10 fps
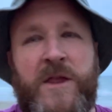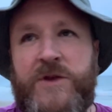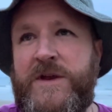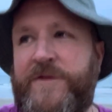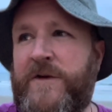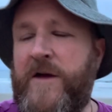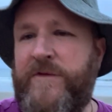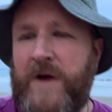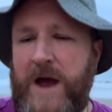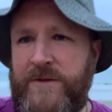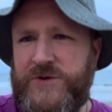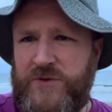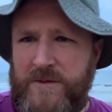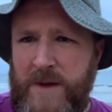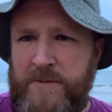355 is
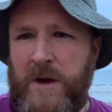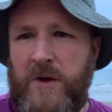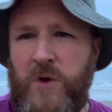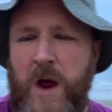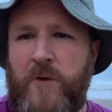remember,